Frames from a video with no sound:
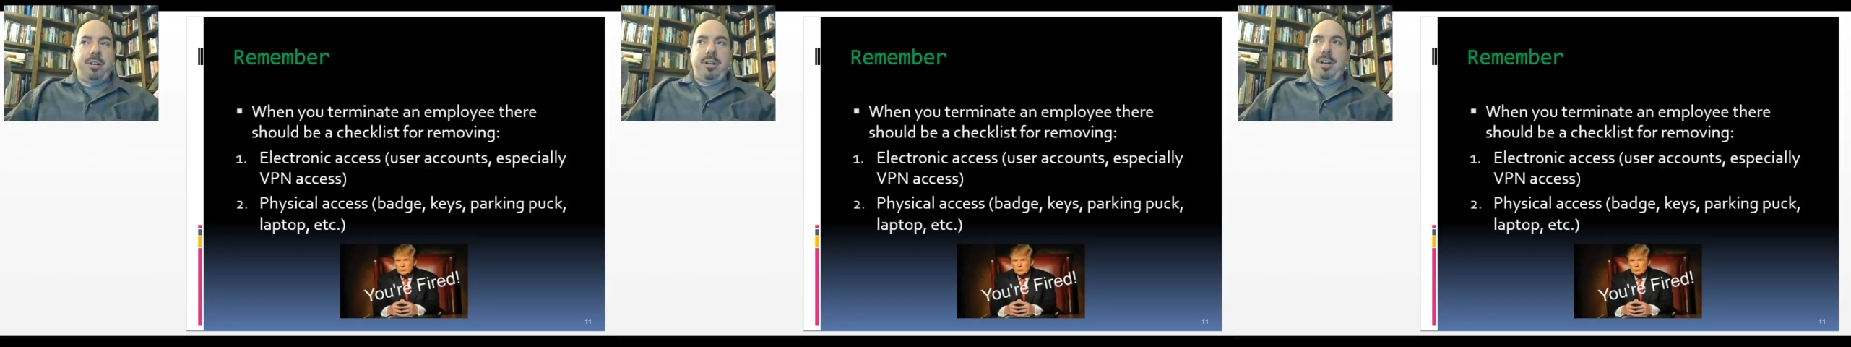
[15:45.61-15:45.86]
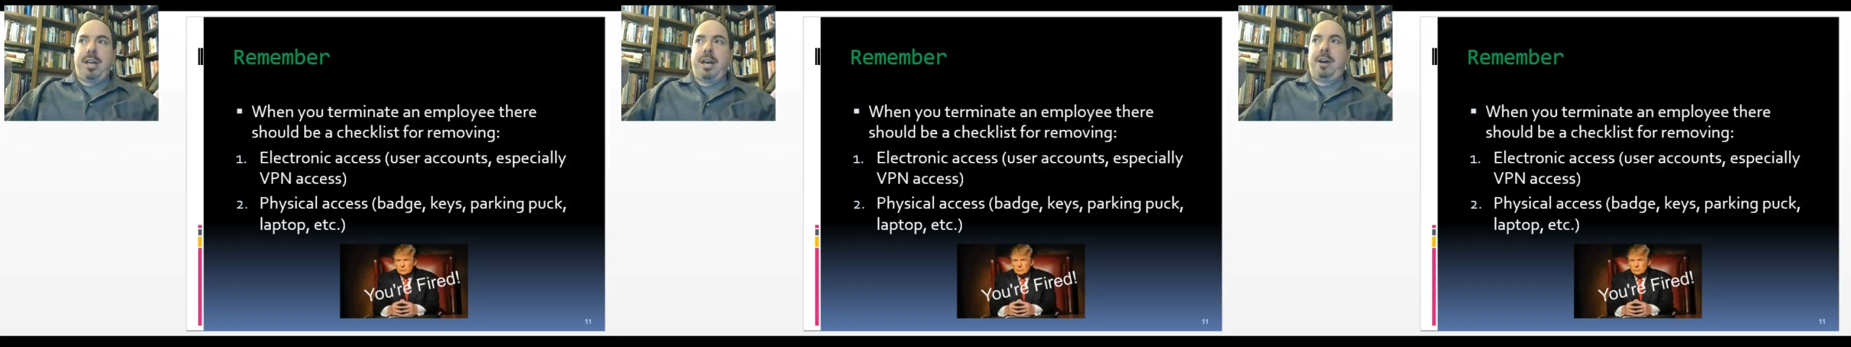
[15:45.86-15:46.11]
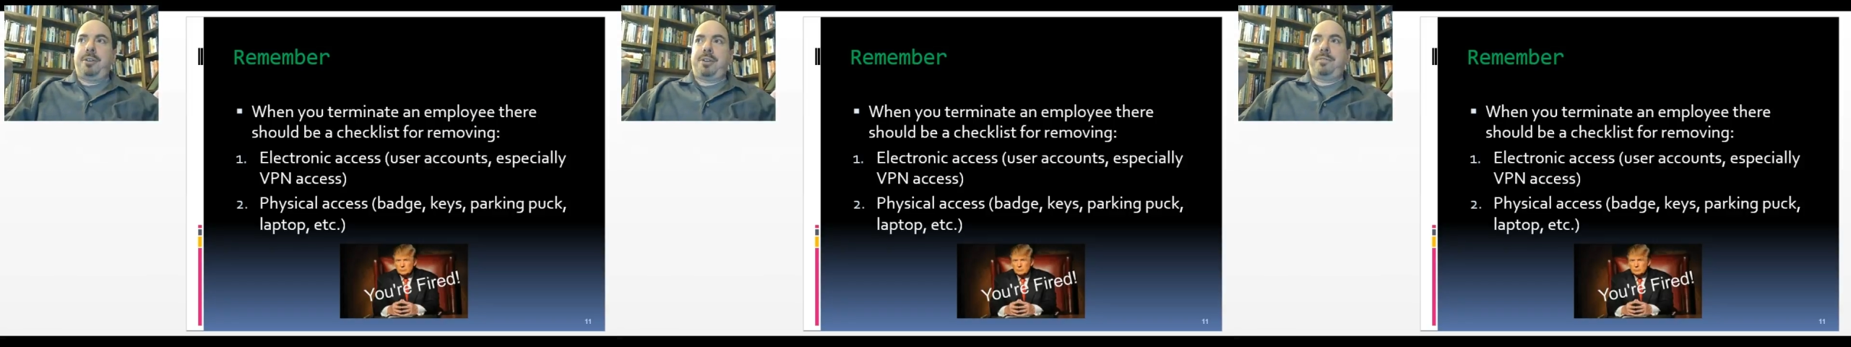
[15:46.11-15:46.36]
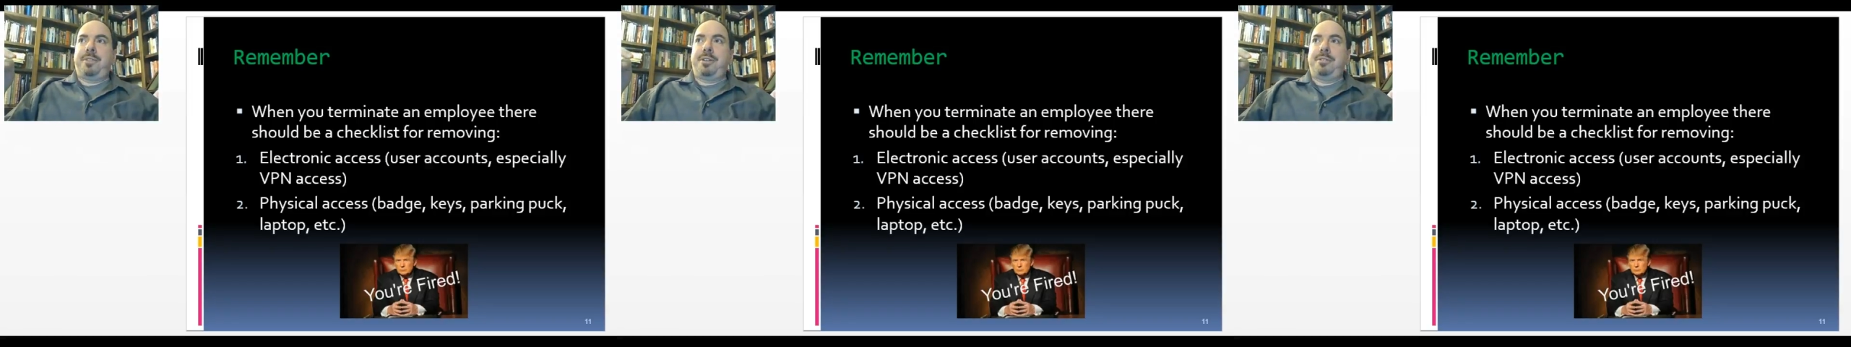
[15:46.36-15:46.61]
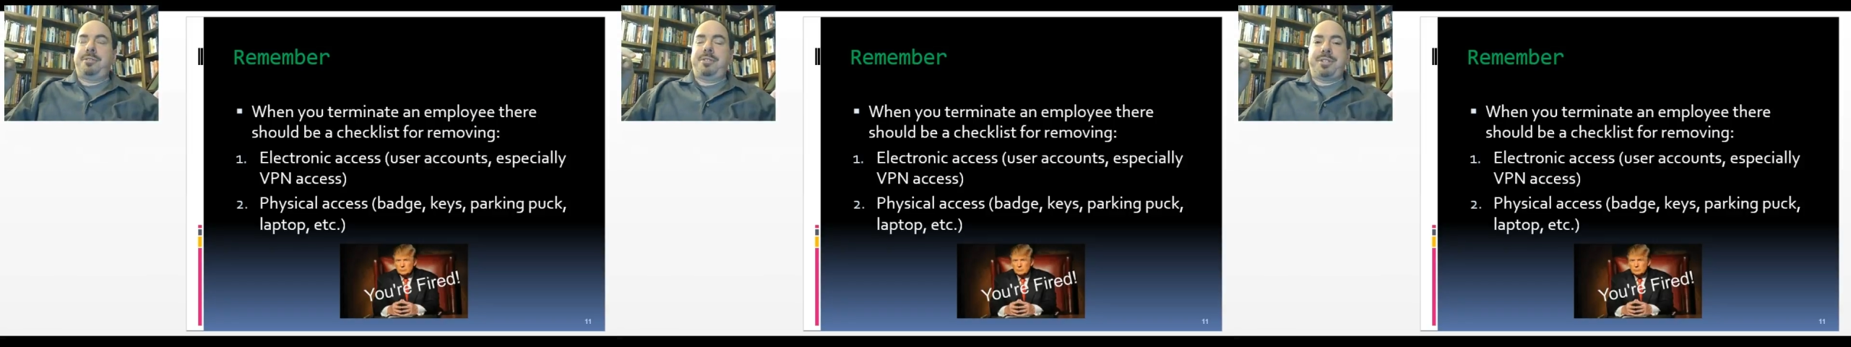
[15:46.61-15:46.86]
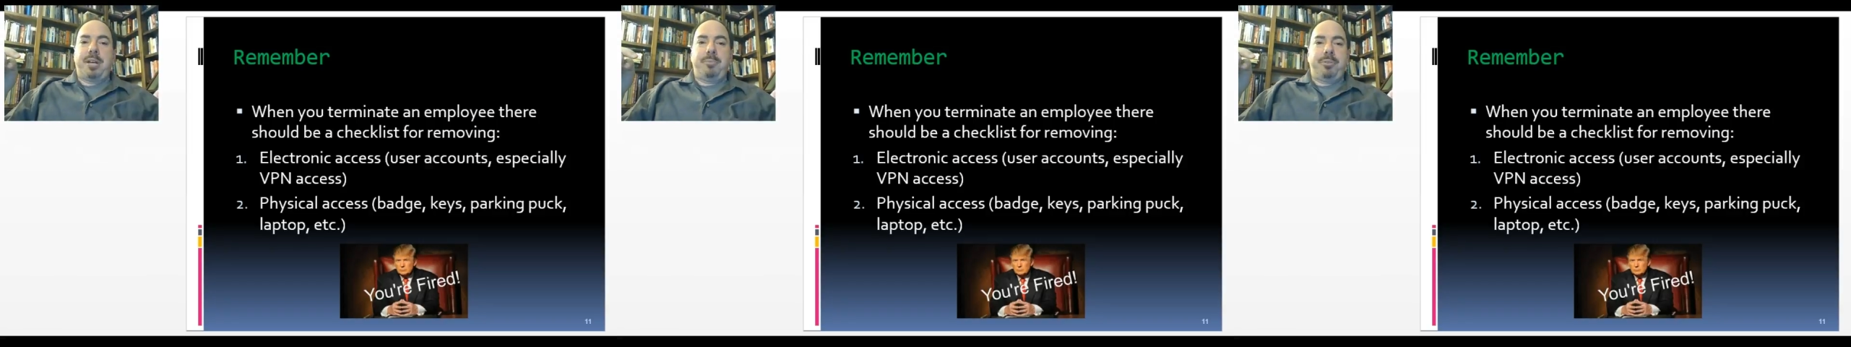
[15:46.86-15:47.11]
account, I have to
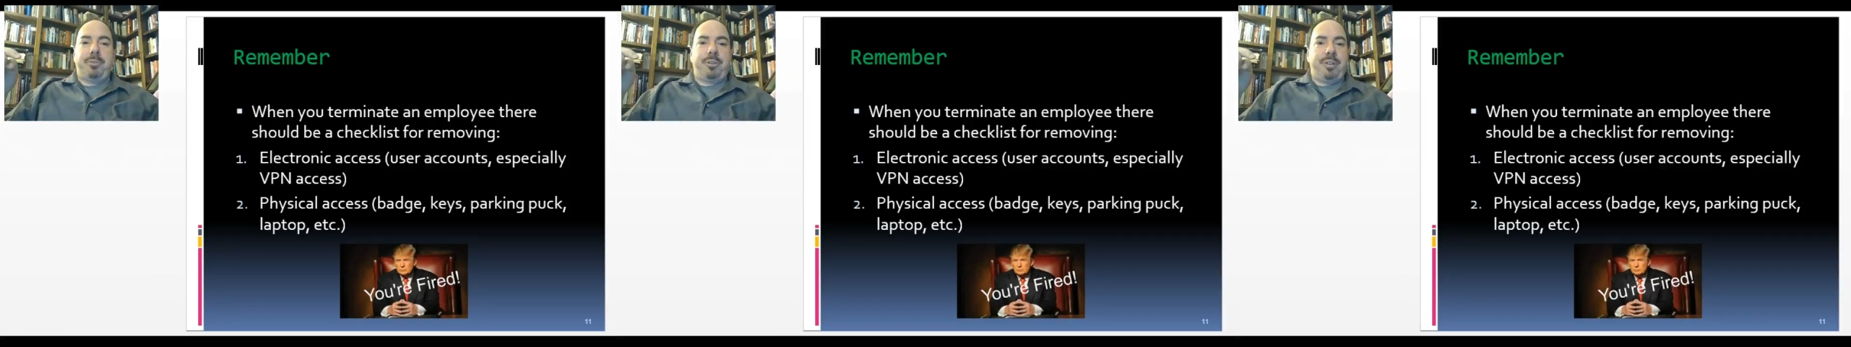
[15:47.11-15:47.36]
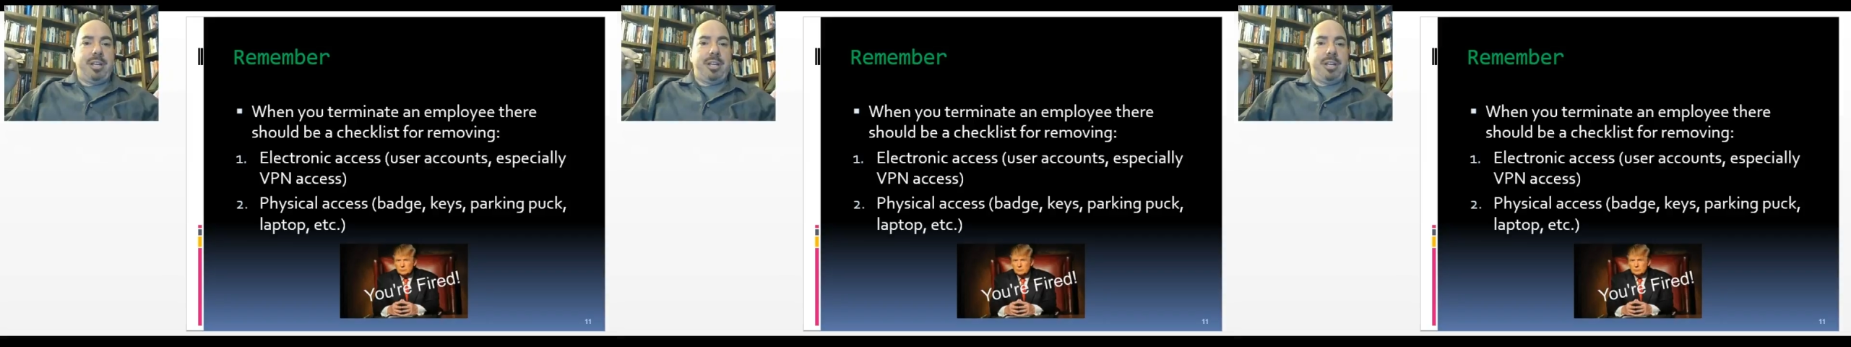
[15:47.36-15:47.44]
disable their